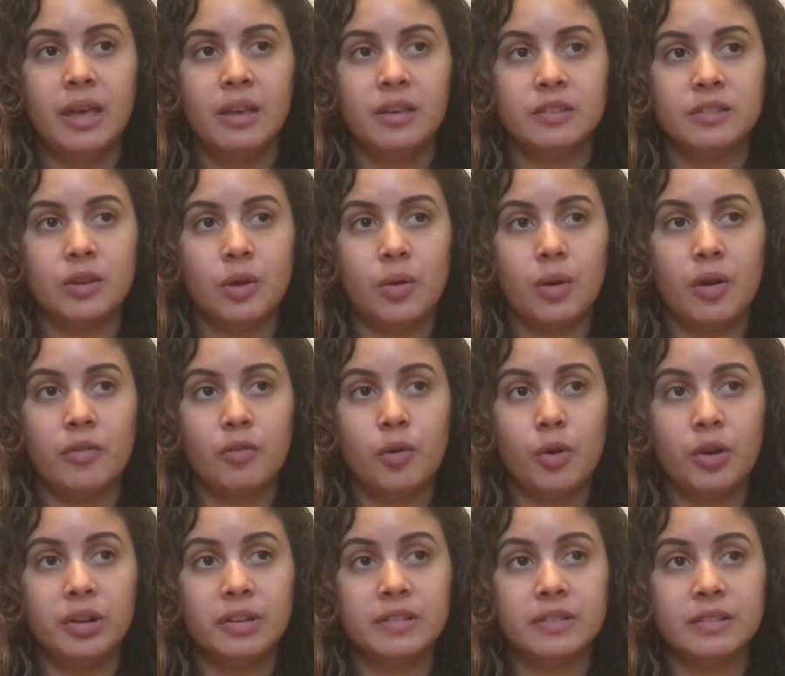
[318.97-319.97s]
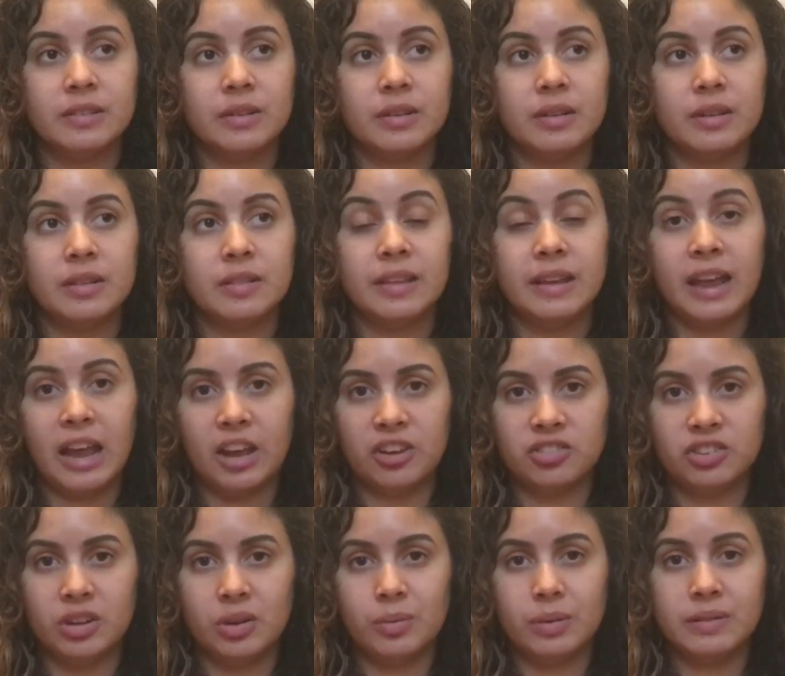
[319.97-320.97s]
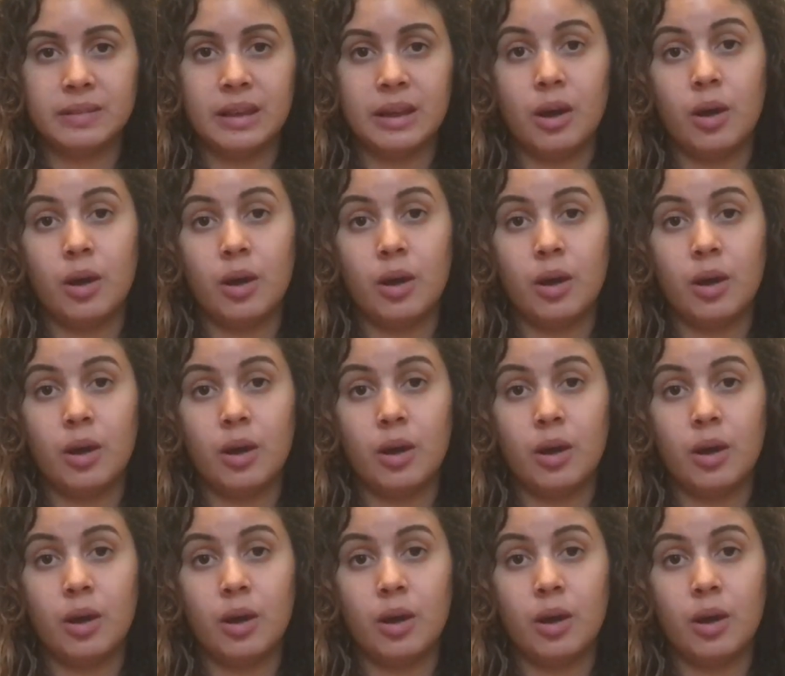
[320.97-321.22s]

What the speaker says: So of course, the cashier was like,